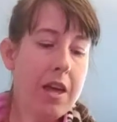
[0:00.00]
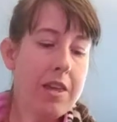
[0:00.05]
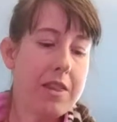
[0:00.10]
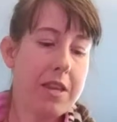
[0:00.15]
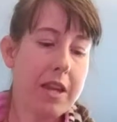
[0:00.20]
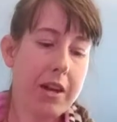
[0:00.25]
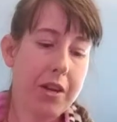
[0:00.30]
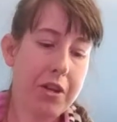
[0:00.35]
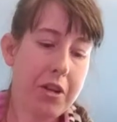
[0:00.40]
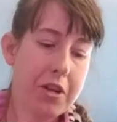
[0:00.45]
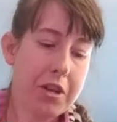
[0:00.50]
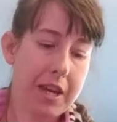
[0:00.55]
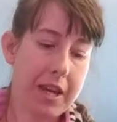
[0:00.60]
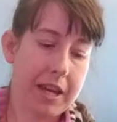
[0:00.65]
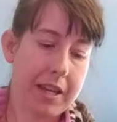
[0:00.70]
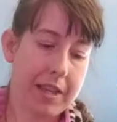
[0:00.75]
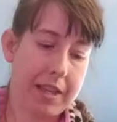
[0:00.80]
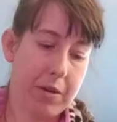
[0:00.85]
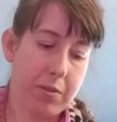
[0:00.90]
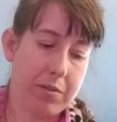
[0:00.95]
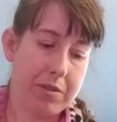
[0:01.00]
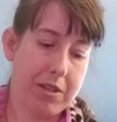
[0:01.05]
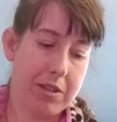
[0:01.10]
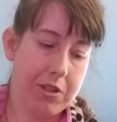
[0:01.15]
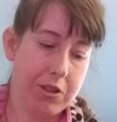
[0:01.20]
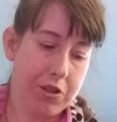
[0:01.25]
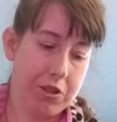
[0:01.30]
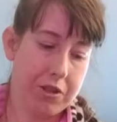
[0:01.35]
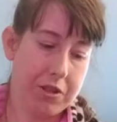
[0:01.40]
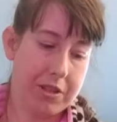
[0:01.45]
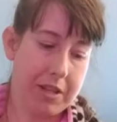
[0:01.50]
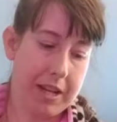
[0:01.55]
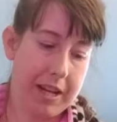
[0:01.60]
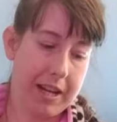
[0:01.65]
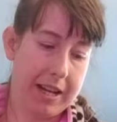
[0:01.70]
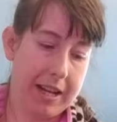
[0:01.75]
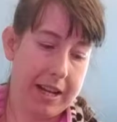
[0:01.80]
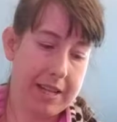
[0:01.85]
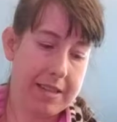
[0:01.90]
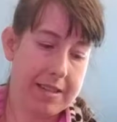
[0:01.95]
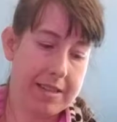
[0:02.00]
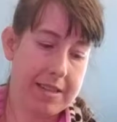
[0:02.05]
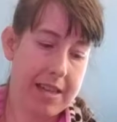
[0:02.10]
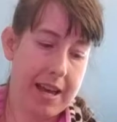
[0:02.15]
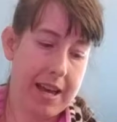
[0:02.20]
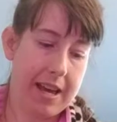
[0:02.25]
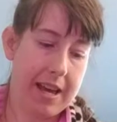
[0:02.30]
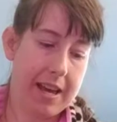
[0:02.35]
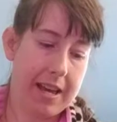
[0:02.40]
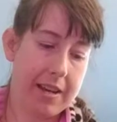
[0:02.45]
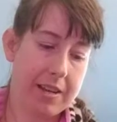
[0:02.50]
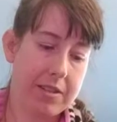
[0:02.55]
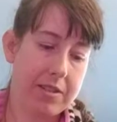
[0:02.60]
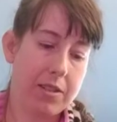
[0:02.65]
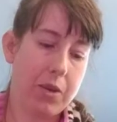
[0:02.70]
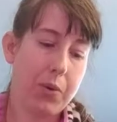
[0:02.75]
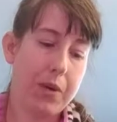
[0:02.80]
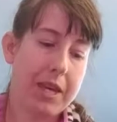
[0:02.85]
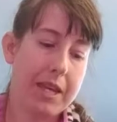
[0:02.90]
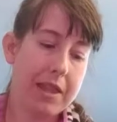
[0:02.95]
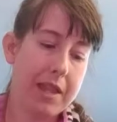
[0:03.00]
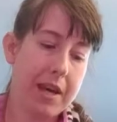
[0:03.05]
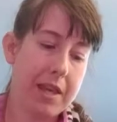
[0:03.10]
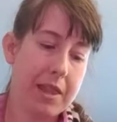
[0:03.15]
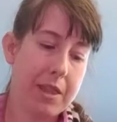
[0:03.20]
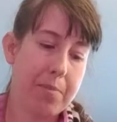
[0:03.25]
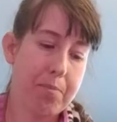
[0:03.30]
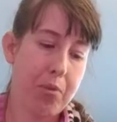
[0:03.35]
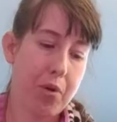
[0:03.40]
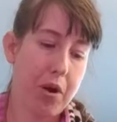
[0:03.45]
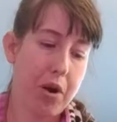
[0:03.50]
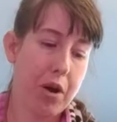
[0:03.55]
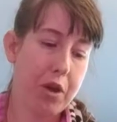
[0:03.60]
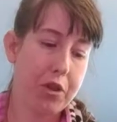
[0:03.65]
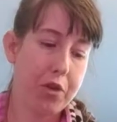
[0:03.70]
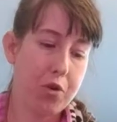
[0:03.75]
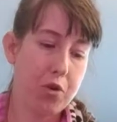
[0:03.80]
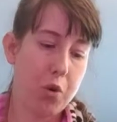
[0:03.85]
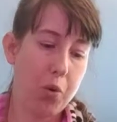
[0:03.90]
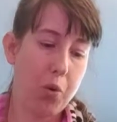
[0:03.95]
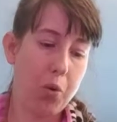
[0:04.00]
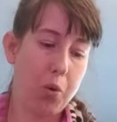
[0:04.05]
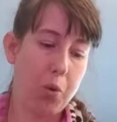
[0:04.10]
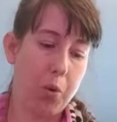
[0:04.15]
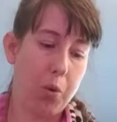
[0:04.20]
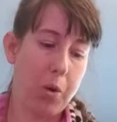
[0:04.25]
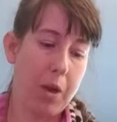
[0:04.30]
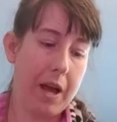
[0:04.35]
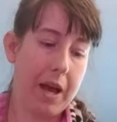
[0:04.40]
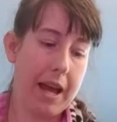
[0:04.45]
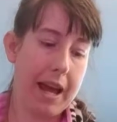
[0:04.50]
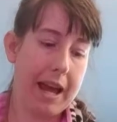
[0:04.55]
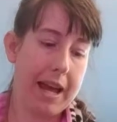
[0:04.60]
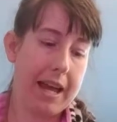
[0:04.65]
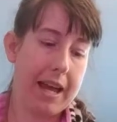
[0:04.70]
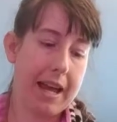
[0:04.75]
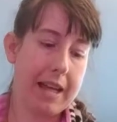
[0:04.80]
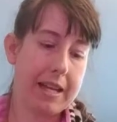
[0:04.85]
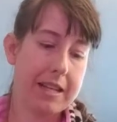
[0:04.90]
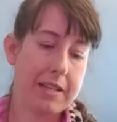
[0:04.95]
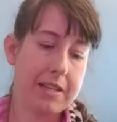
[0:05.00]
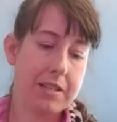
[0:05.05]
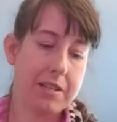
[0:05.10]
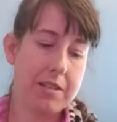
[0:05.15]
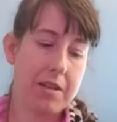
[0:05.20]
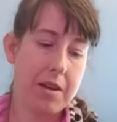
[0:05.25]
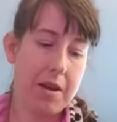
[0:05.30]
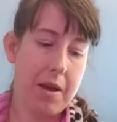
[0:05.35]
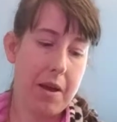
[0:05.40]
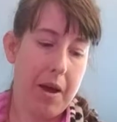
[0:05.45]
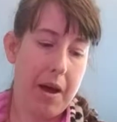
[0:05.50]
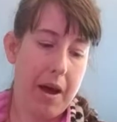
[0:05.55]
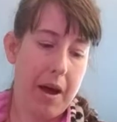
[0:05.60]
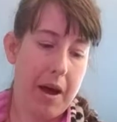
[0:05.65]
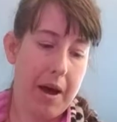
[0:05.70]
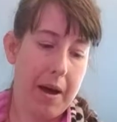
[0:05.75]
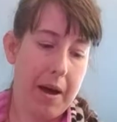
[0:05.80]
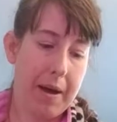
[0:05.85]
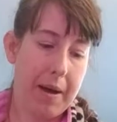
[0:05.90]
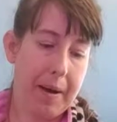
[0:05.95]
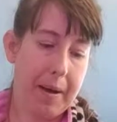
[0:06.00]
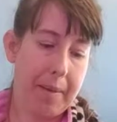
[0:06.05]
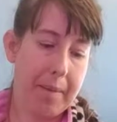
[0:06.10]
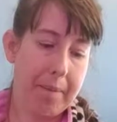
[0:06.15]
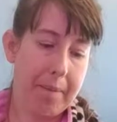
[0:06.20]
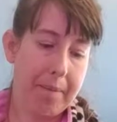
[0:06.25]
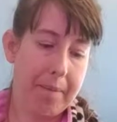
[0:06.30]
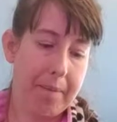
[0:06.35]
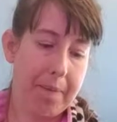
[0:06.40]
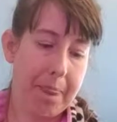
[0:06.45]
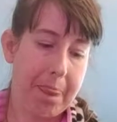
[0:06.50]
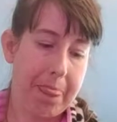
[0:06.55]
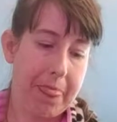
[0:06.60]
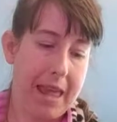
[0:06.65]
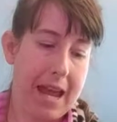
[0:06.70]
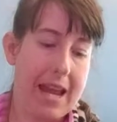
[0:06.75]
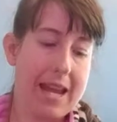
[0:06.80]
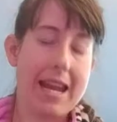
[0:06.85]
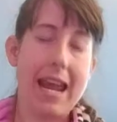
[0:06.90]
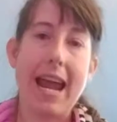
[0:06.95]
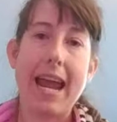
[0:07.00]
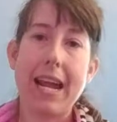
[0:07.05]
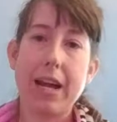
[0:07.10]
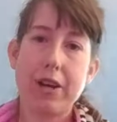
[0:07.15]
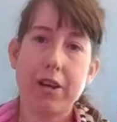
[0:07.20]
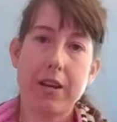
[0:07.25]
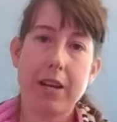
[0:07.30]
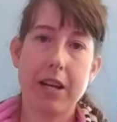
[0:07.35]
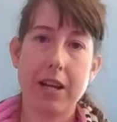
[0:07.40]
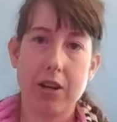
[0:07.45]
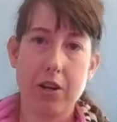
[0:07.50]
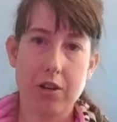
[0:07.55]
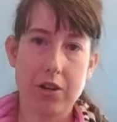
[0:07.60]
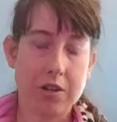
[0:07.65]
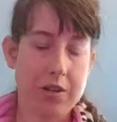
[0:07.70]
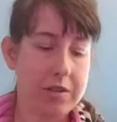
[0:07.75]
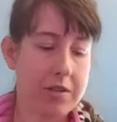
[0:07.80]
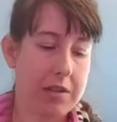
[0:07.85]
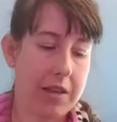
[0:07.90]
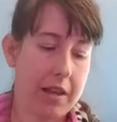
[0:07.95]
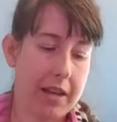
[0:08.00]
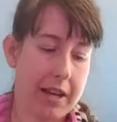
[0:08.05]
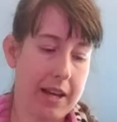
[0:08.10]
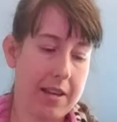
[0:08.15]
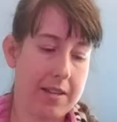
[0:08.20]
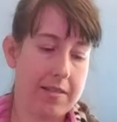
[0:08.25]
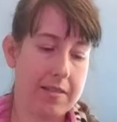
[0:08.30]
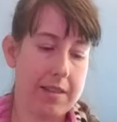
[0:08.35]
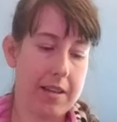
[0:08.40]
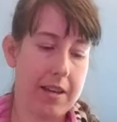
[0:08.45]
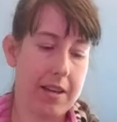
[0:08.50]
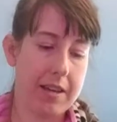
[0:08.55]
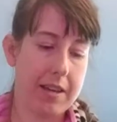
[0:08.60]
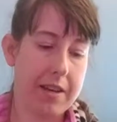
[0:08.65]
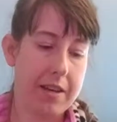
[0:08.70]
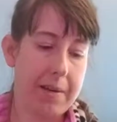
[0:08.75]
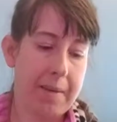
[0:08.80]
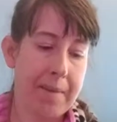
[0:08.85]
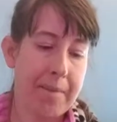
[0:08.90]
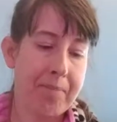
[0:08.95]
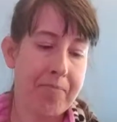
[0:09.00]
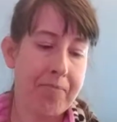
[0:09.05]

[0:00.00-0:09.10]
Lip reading: The other thing that was interesting is that, so he let the broth cool and air enter, like I said.